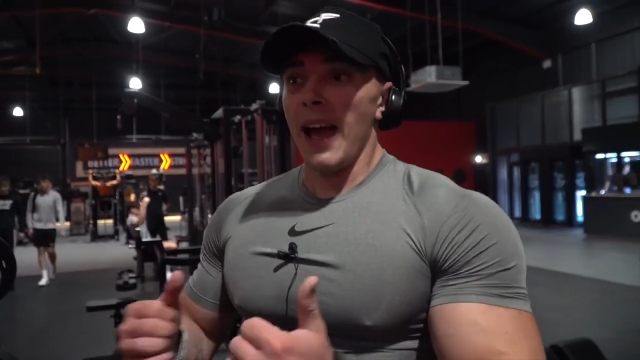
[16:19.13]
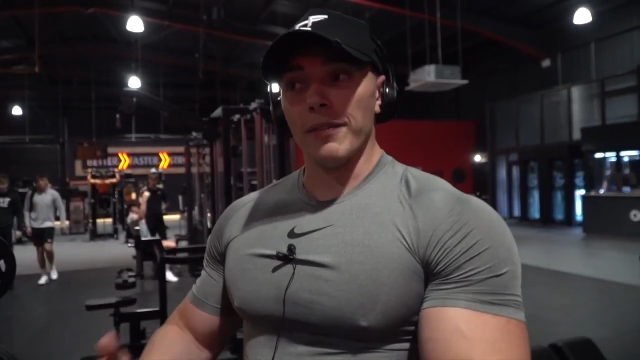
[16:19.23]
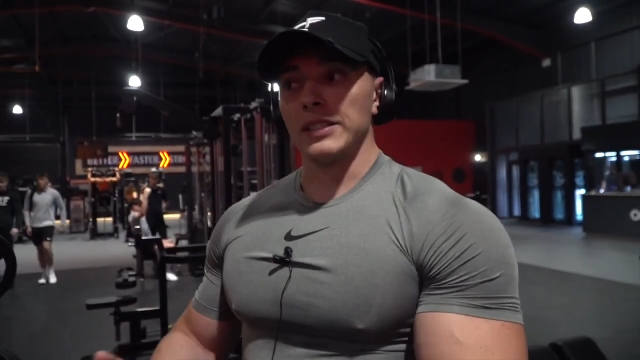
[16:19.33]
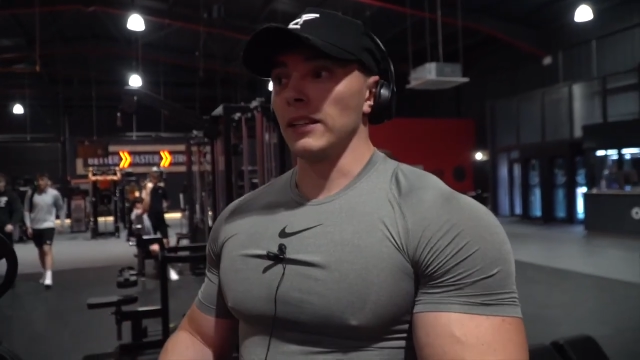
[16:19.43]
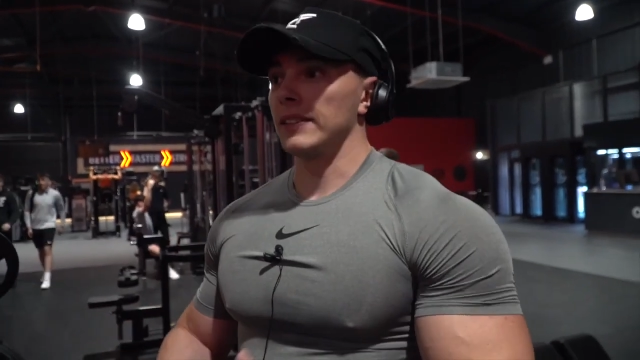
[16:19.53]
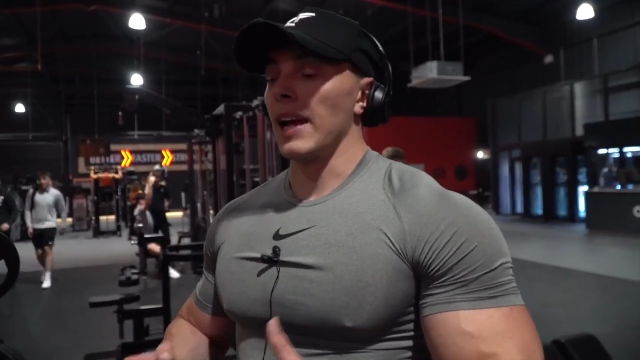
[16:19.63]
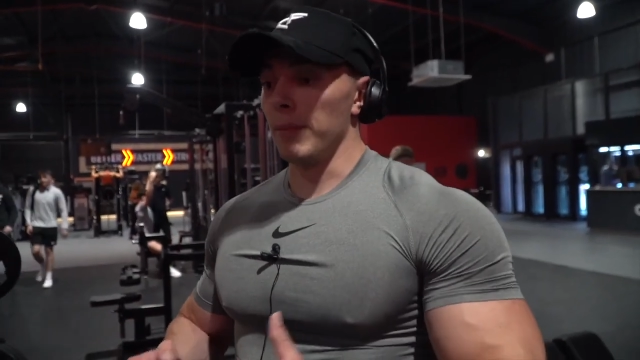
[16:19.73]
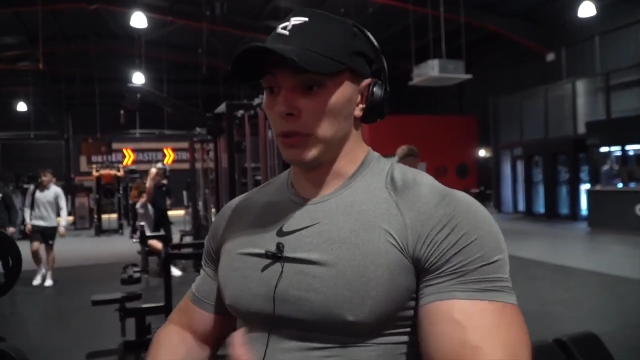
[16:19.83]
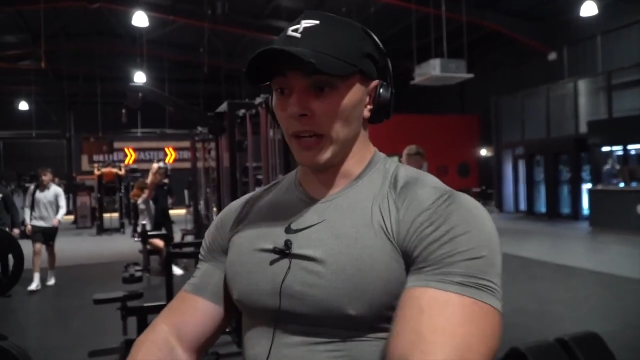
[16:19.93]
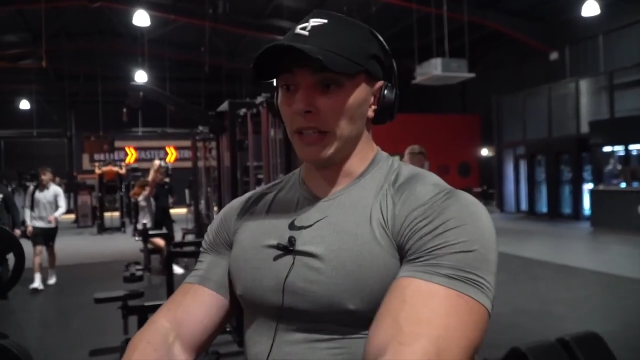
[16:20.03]
Every single
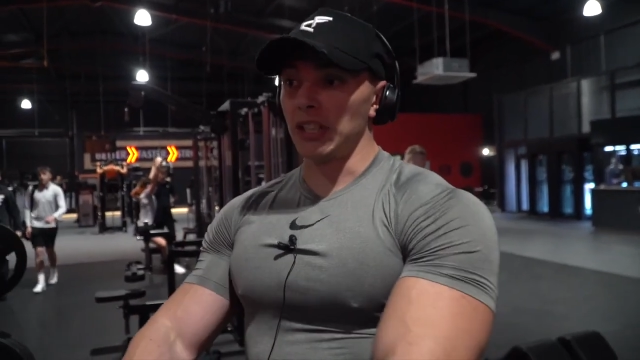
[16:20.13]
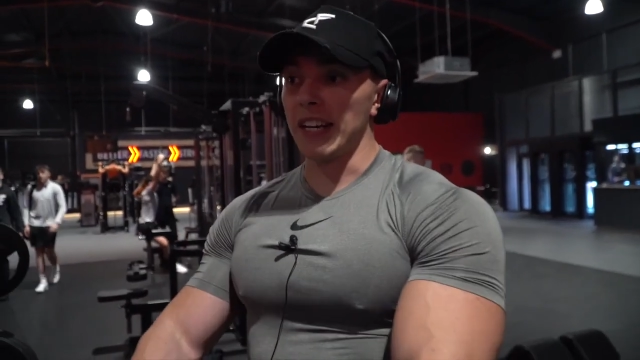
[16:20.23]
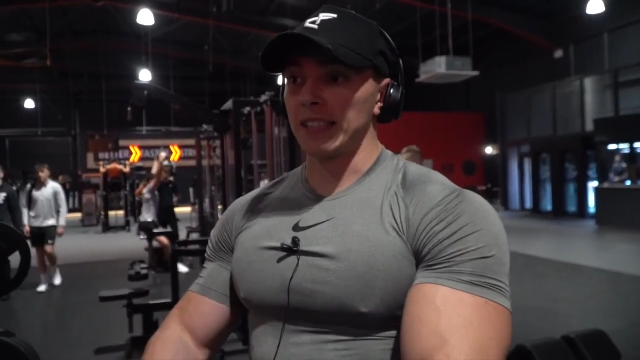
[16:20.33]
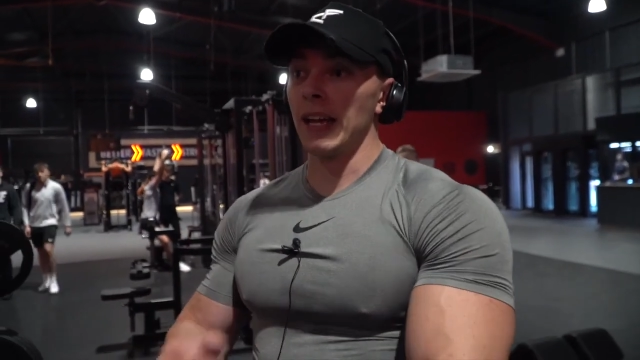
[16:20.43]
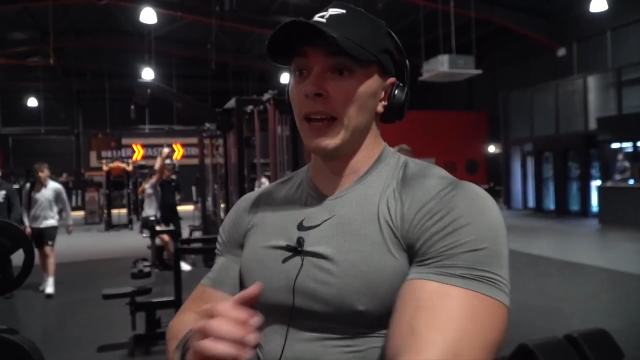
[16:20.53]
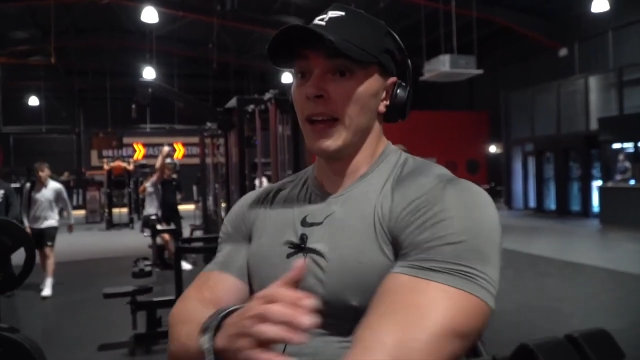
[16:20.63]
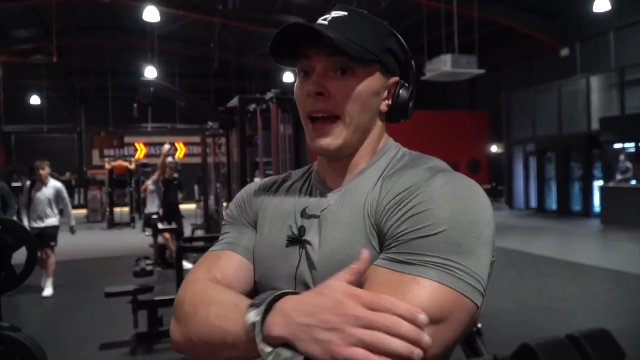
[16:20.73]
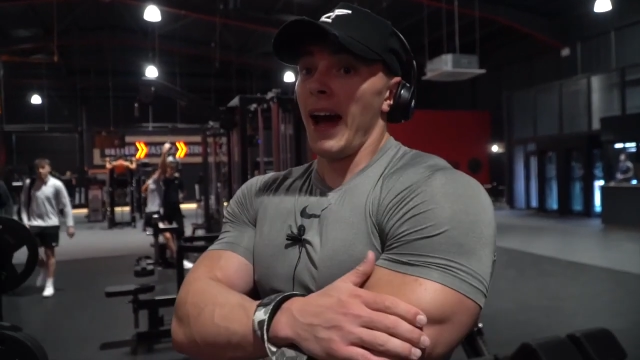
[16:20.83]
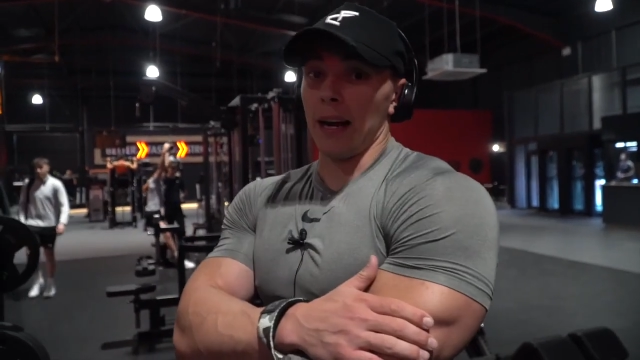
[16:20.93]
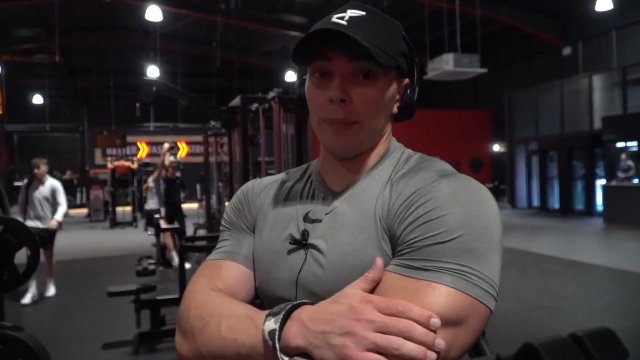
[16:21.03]
time we train chest,
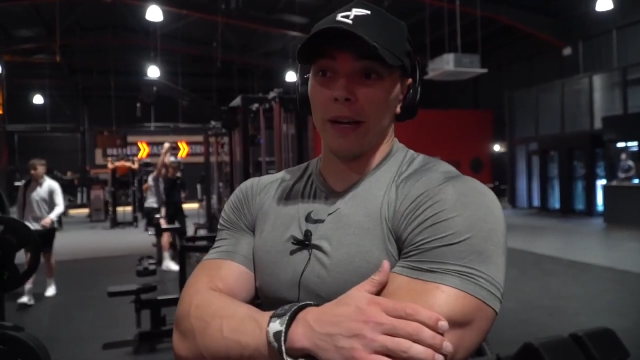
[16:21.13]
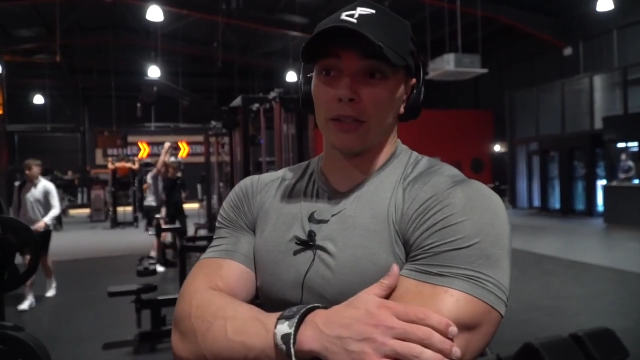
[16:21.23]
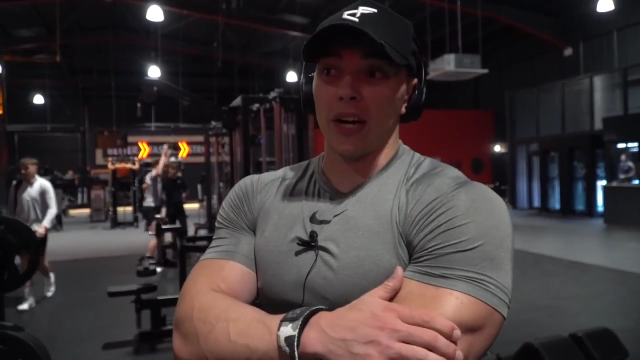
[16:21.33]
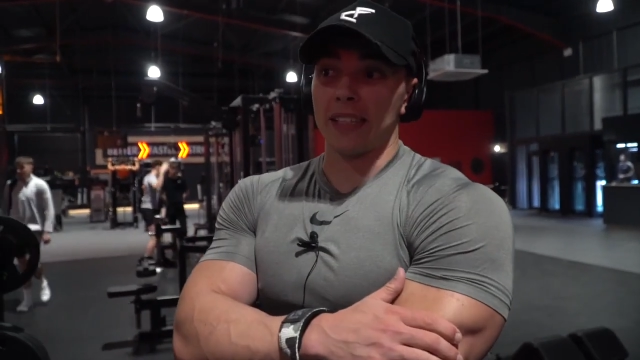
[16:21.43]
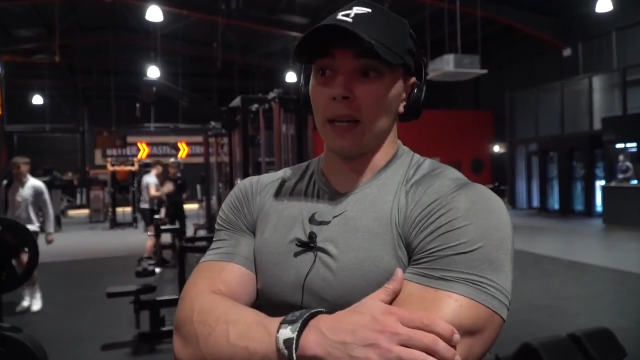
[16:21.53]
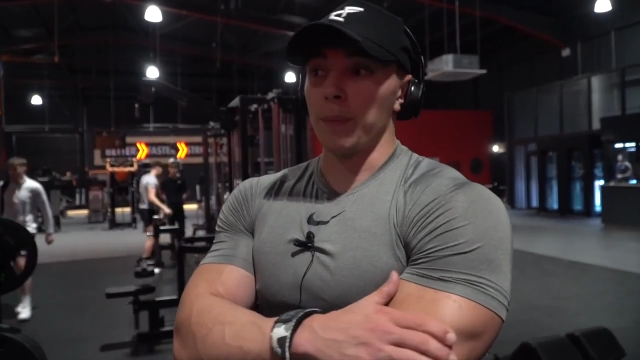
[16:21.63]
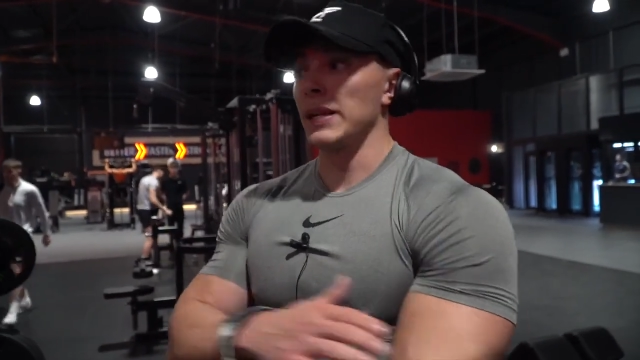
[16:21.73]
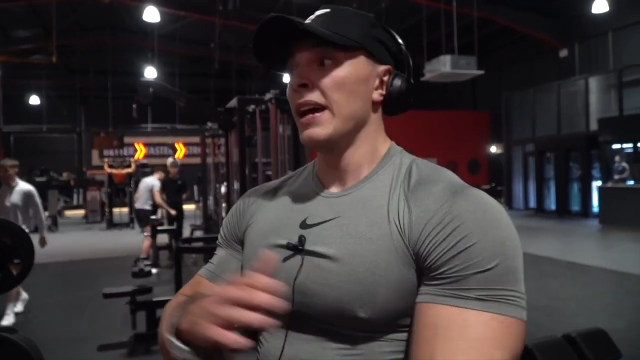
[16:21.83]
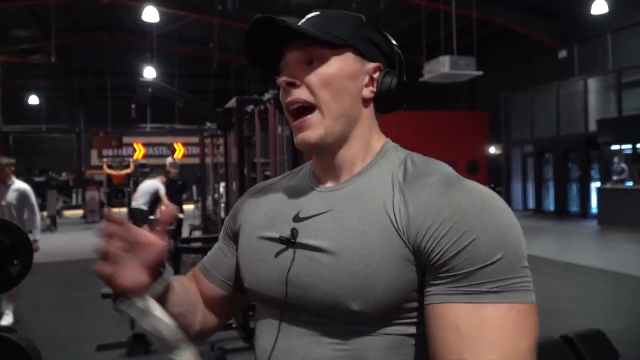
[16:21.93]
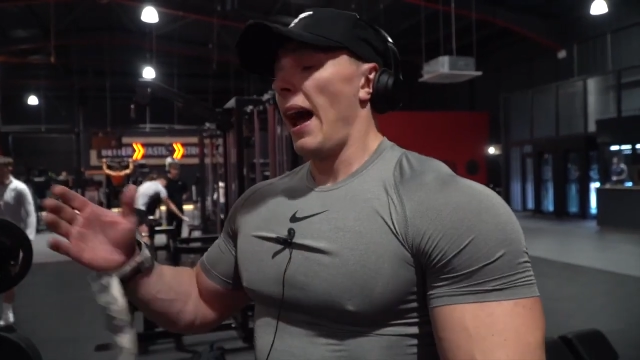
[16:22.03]
add a bit of triceps,